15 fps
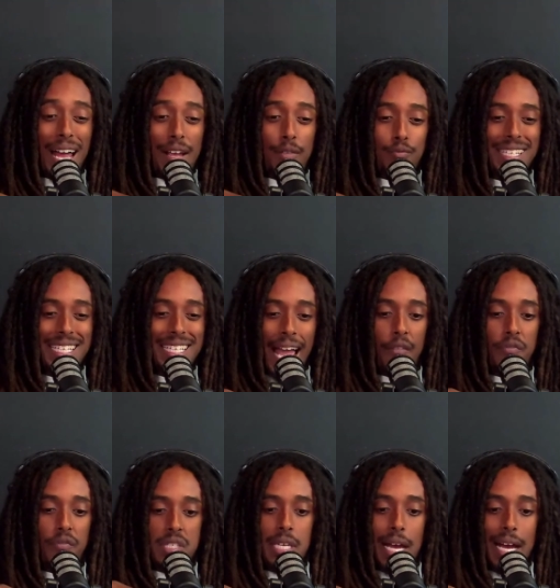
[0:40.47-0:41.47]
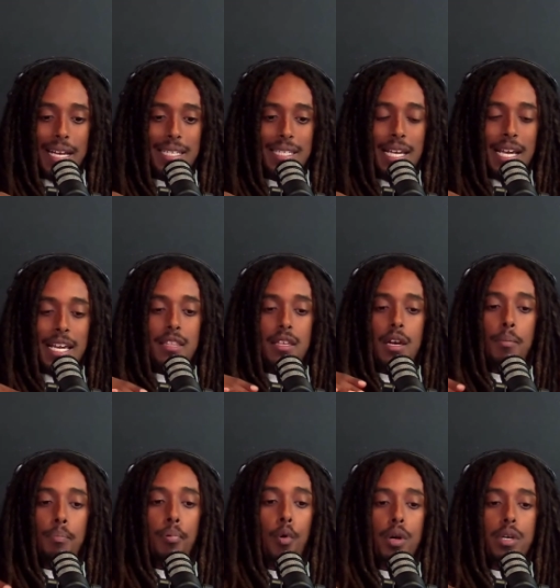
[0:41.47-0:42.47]
really emphasize the
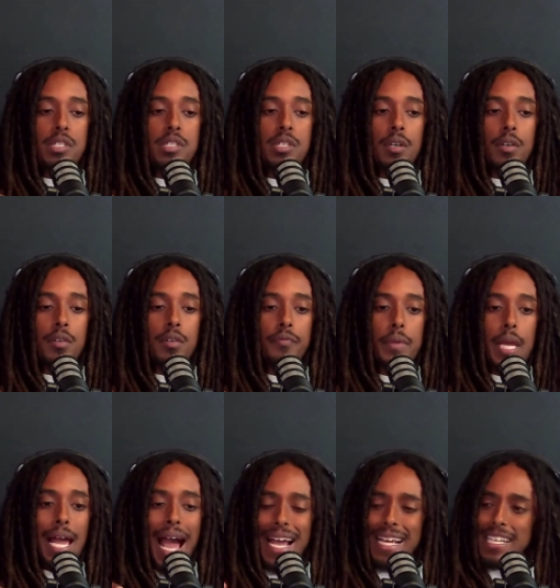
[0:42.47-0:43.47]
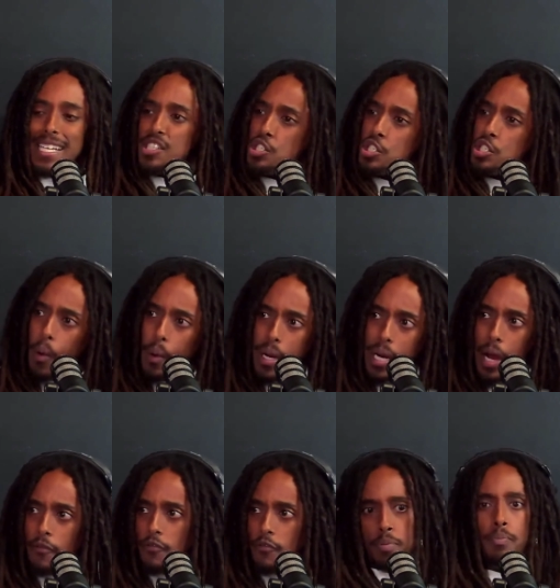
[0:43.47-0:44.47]
importance of showing up for
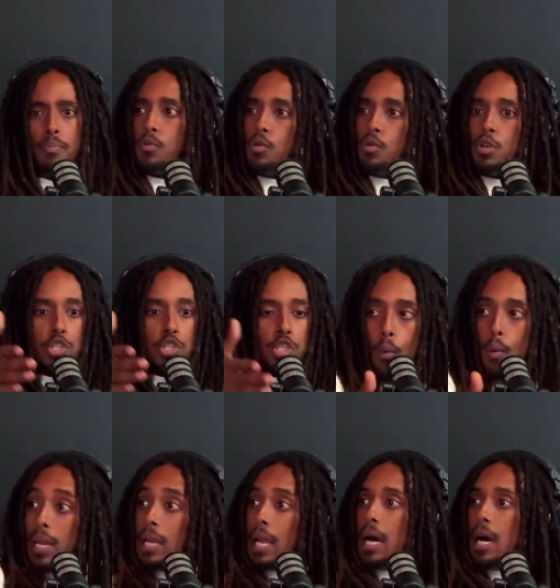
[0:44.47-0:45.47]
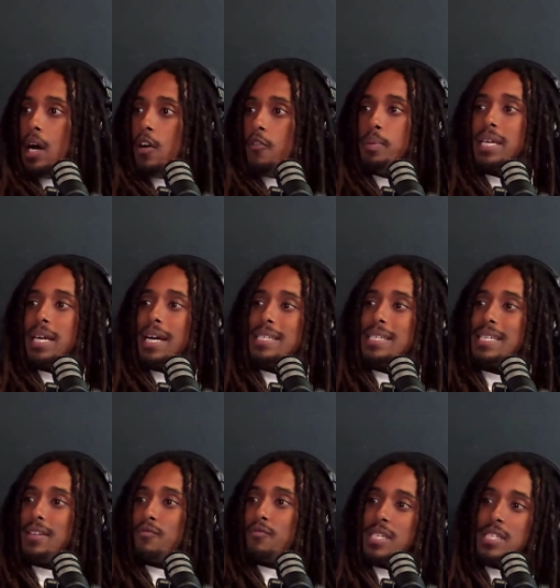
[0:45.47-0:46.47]
people, man. Showing love, because it
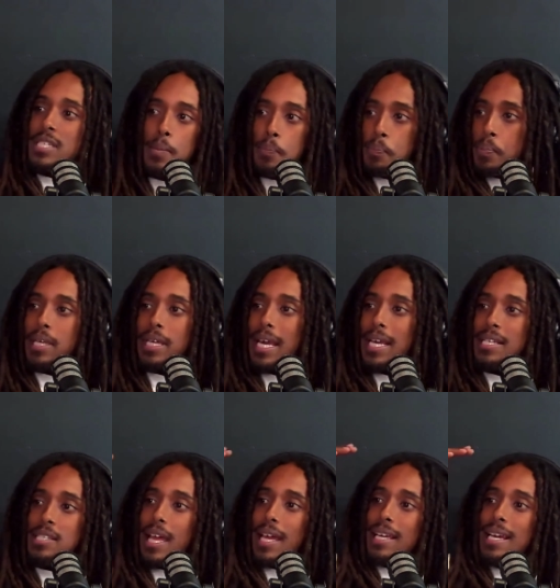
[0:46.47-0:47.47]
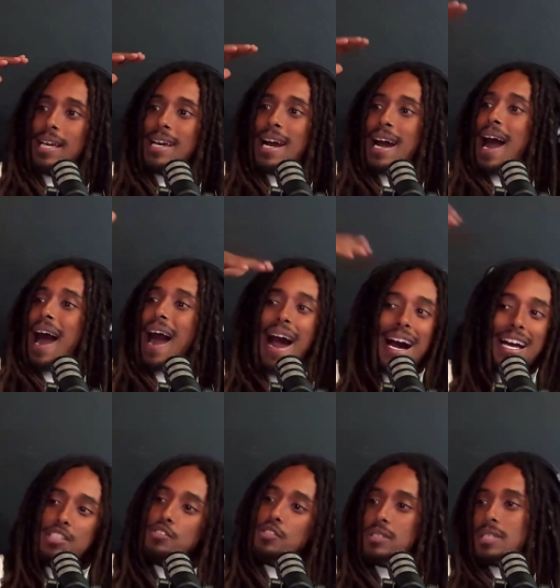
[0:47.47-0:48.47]
reciprocates like a
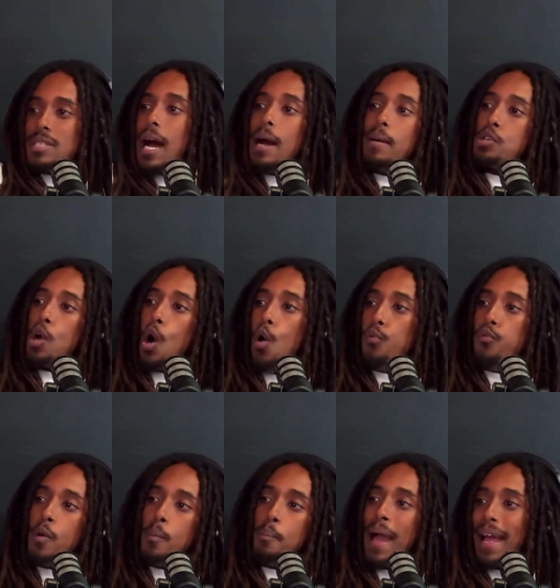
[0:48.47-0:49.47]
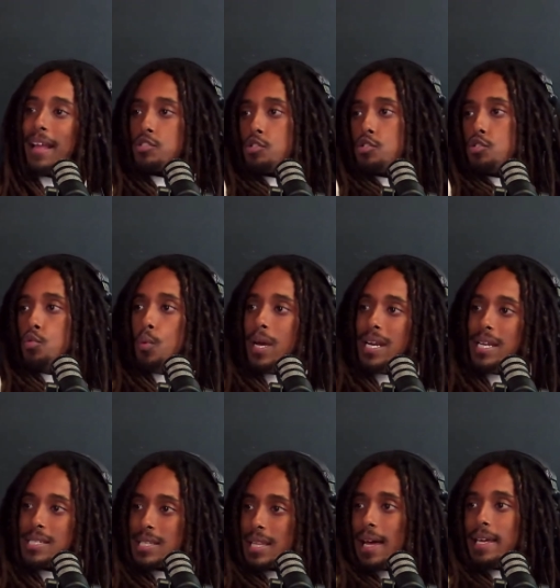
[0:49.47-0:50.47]
hundred times over back to you when it's
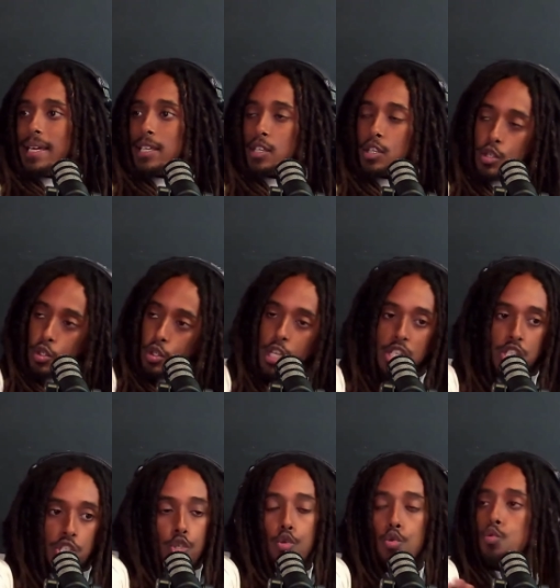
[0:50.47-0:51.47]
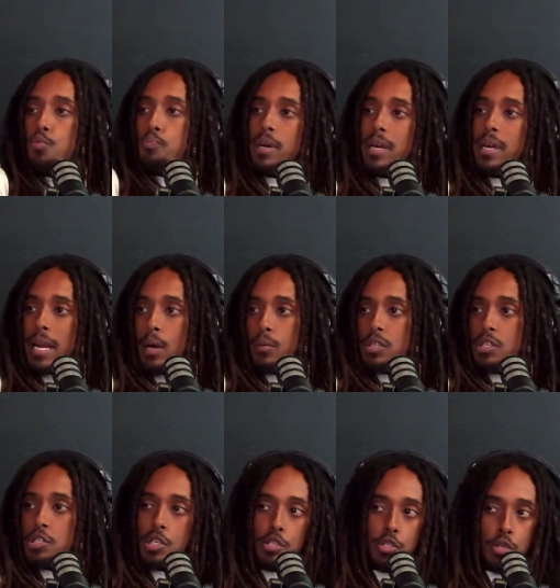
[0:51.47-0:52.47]
like it's you putting out this shit.
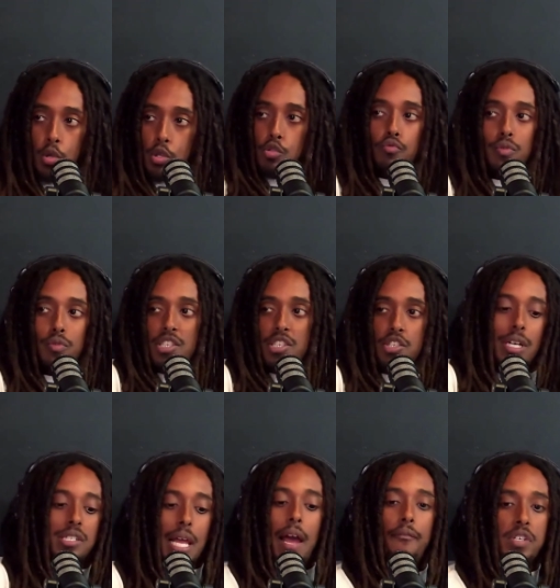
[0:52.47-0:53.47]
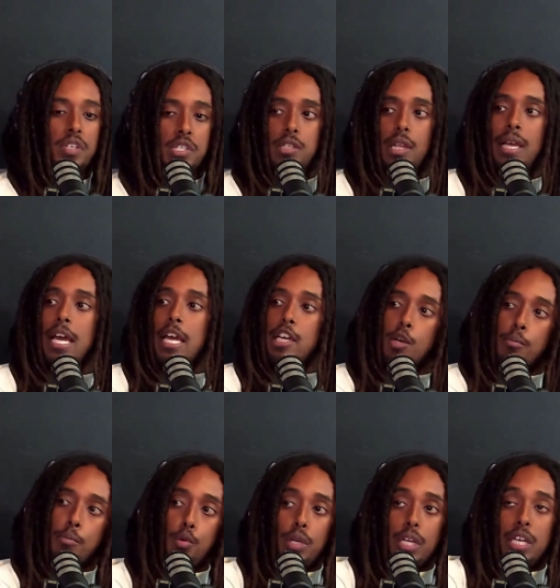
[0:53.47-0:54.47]
So could you really stress the emphasis like
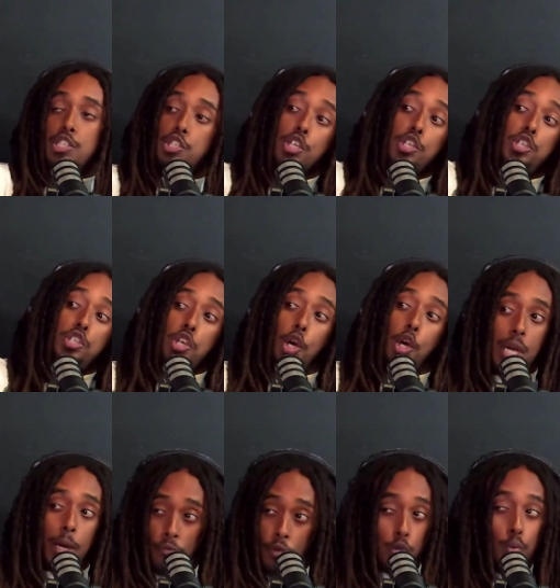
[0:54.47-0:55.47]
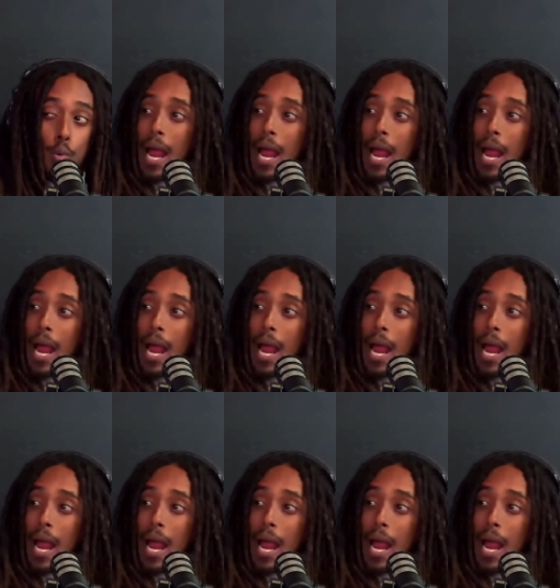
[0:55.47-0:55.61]
community, because yours shows up for you